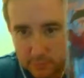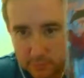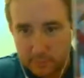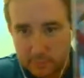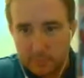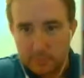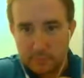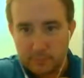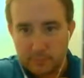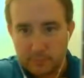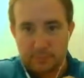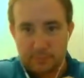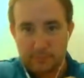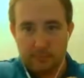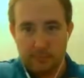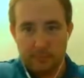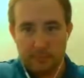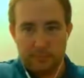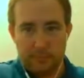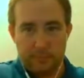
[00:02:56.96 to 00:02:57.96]

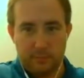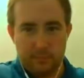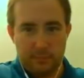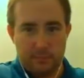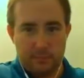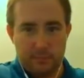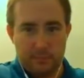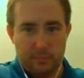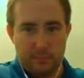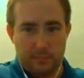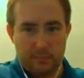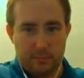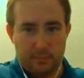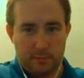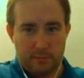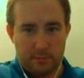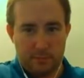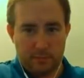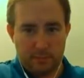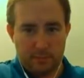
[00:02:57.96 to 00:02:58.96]

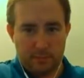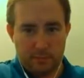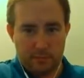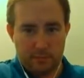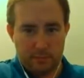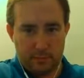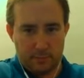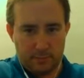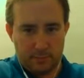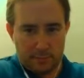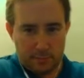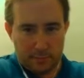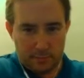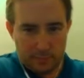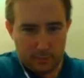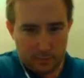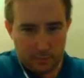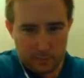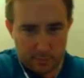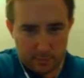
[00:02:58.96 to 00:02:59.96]

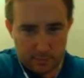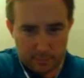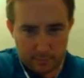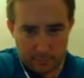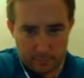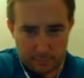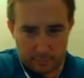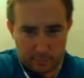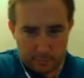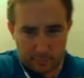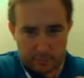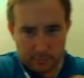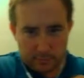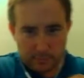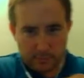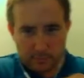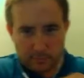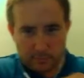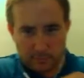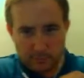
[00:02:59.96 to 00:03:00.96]

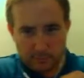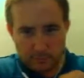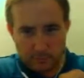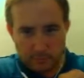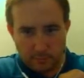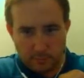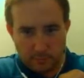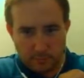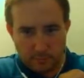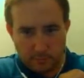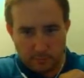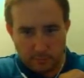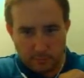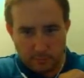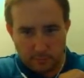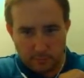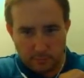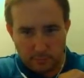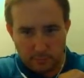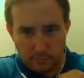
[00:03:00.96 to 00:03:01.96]

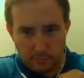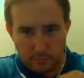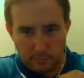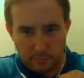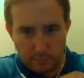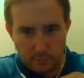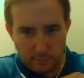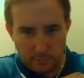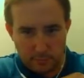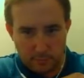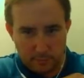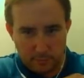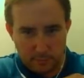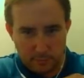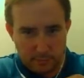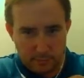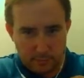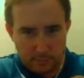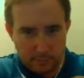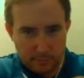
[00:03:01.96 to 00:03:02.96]

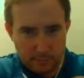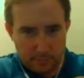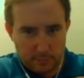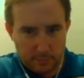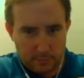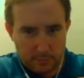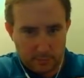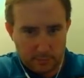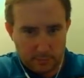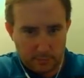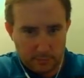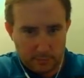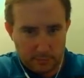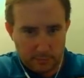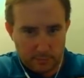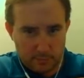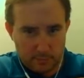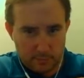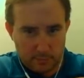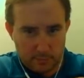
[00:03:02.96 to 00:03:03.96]

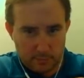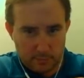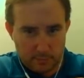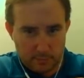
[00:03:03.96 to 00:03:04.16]
The person shown says nothing.